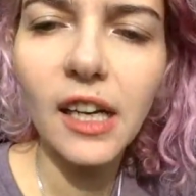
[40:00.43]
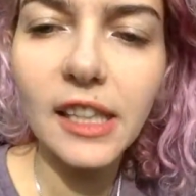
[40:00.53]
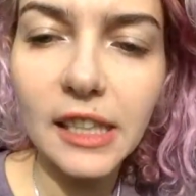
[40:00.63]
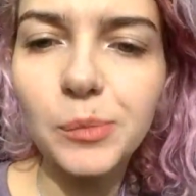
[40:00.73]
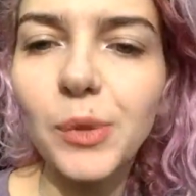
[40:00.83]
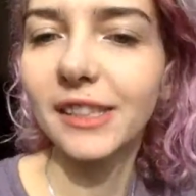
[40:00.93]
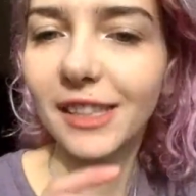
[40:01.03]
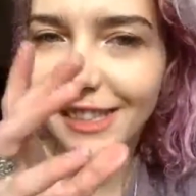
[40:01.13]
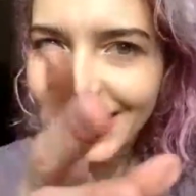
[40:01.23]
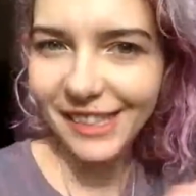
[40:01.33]
is
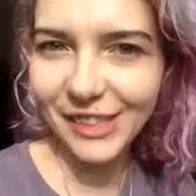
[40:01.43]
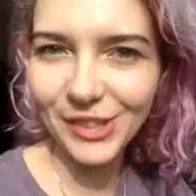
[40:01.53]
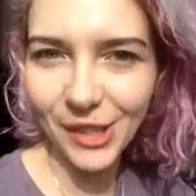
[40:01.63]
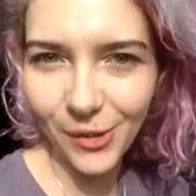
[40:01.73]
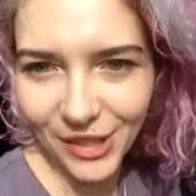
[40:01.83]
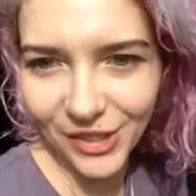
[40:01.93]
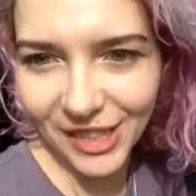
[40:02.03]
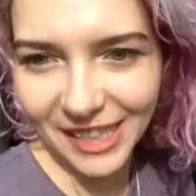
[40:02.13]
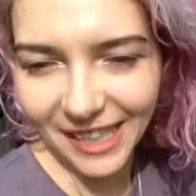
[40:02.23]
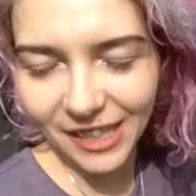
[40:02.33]
practicing using
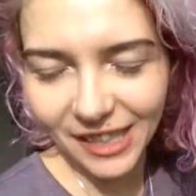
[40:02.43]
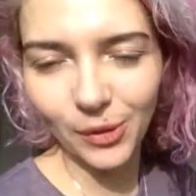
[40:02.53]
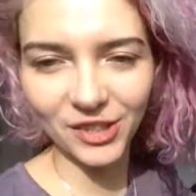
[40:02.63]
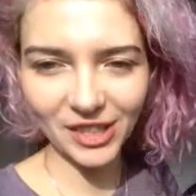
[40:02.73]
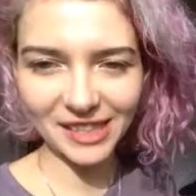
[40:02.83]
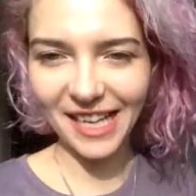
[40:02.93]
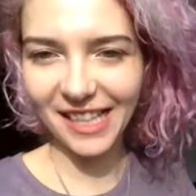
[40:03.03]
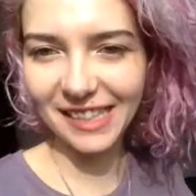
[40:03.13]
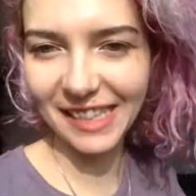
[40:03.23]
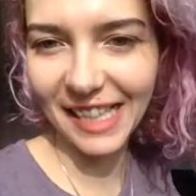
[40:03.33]
question
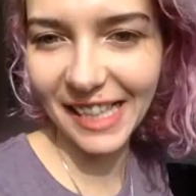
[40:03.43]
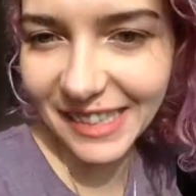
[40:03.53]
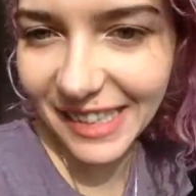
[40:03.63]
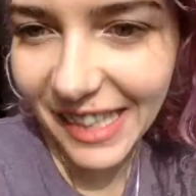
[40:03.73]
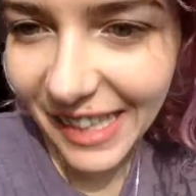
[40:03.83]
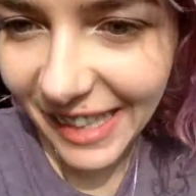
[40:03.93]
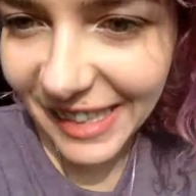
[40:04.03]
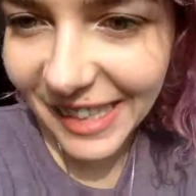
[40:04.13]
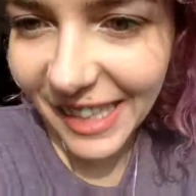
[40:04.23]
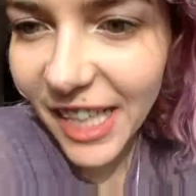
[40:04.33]
tags, and they
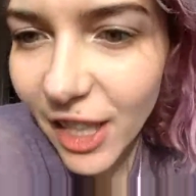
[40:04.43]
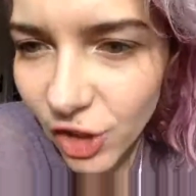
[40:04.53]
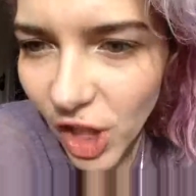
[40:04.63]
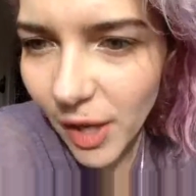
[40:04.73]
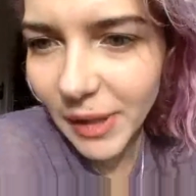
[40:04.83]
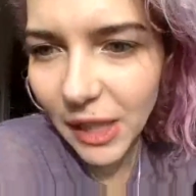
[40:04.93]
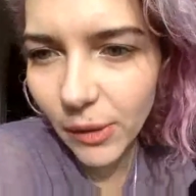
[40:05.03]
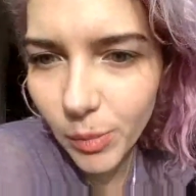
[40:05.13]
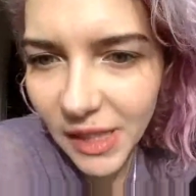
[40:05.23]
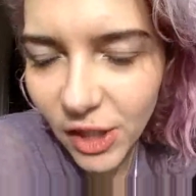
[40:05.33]
said Germany
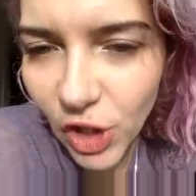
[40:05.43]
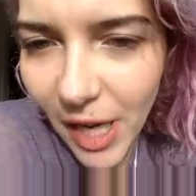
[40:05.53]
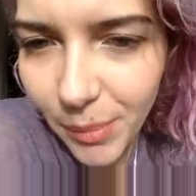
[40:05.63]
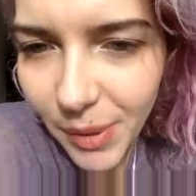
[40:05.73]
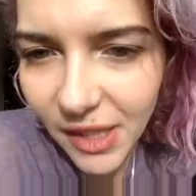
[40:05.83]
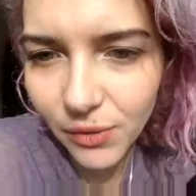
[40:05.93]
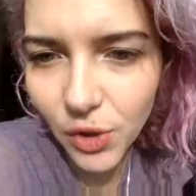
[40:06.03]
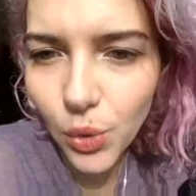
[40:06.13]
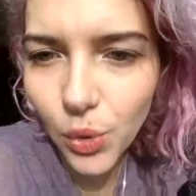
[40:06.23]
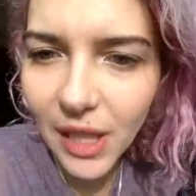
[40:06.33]
will be the champion of
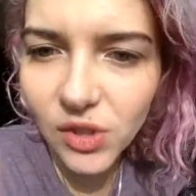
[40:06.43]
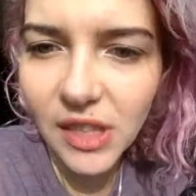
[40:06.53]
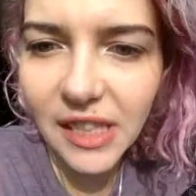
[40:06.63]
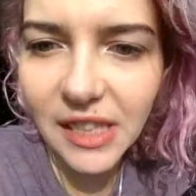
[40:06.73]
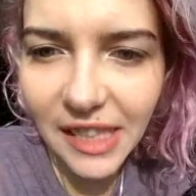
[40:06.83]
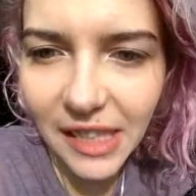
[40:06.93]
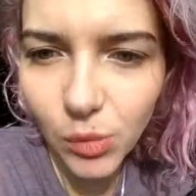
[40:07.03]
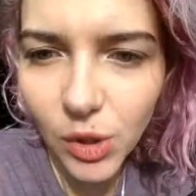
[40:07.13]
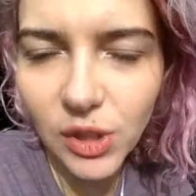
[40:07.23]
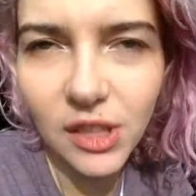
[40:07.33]
2018,
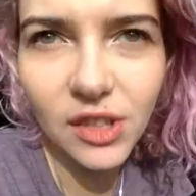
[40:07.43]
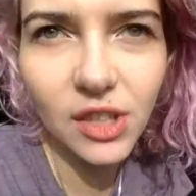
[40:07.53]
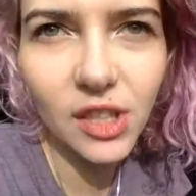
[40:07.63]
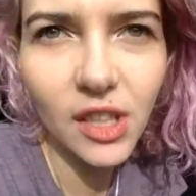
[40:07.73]
won't it?